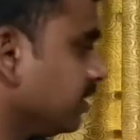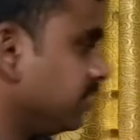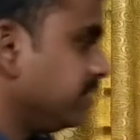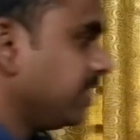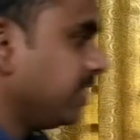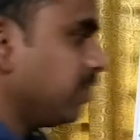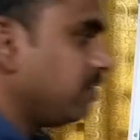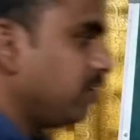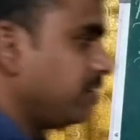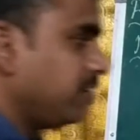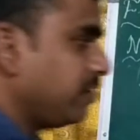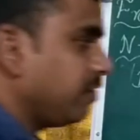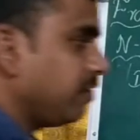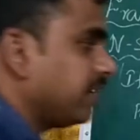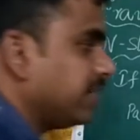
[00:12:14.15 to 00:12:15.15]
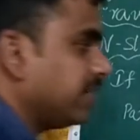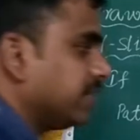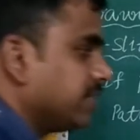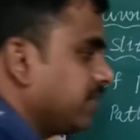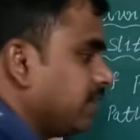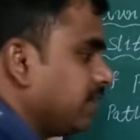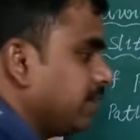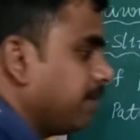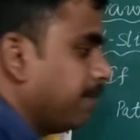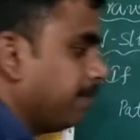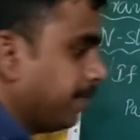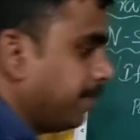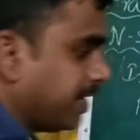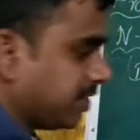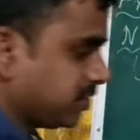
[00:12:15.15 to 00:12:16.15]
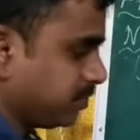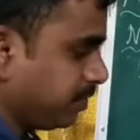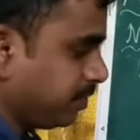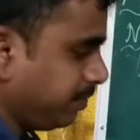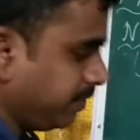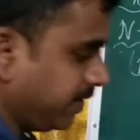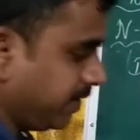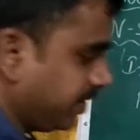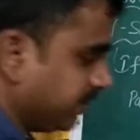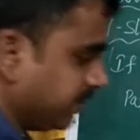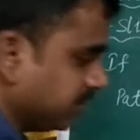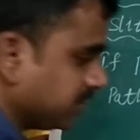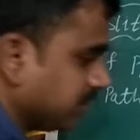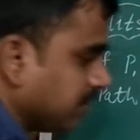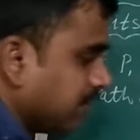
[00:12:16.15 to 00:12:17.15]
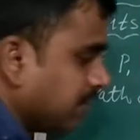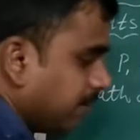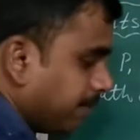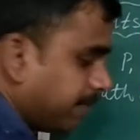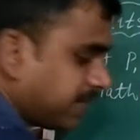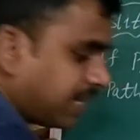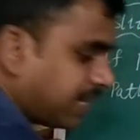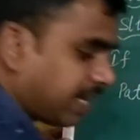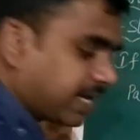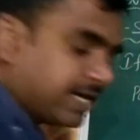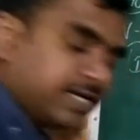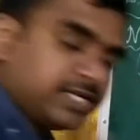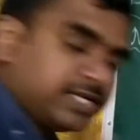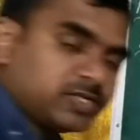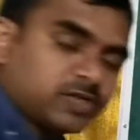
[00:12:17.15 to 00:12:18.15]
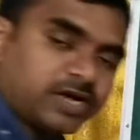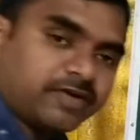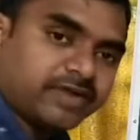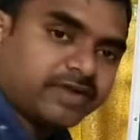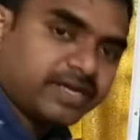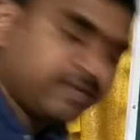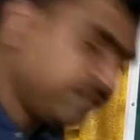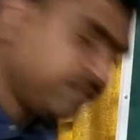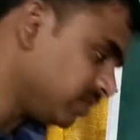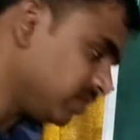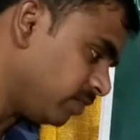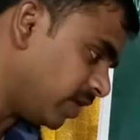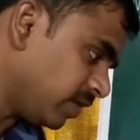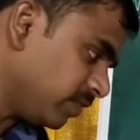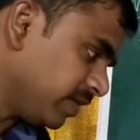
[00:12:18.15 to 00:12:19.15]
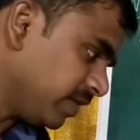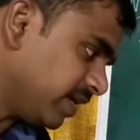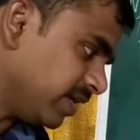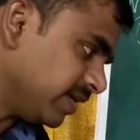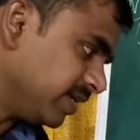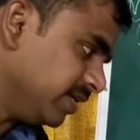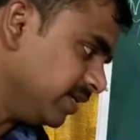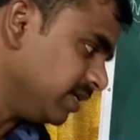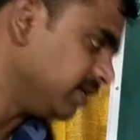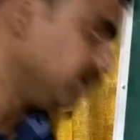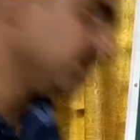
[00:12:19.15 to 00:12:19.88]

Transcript: Then only we will get the maximum intensity. But according to our derivation, what we got here?